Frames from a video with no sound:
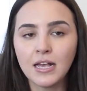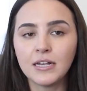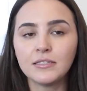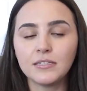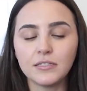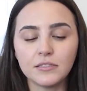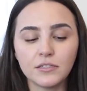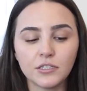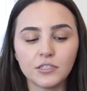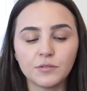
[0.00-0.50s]

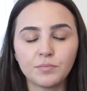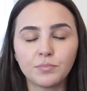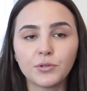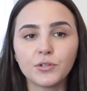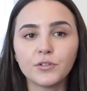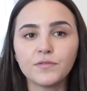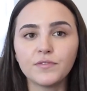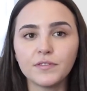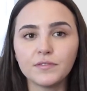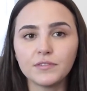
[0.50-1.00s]
such as
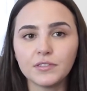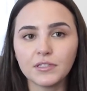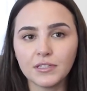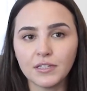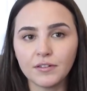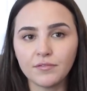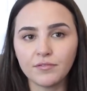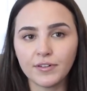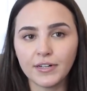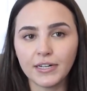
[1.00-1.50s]
proof of
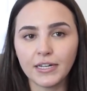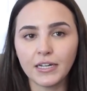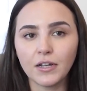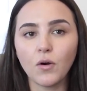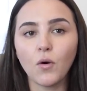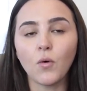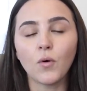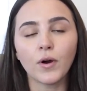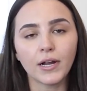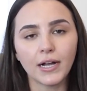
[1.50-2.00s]
delivery
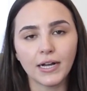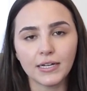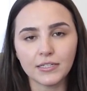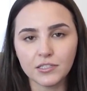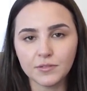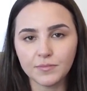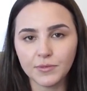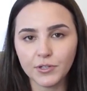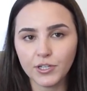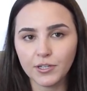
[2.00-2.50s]
or
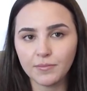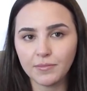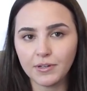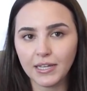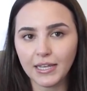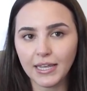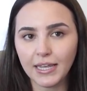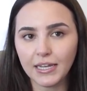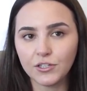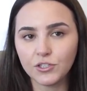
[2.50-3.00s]
customer
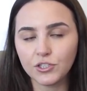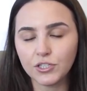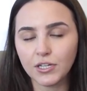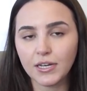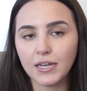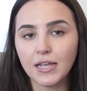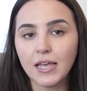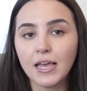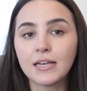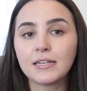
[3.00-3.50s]

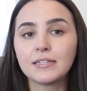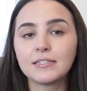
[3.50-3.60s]
communication,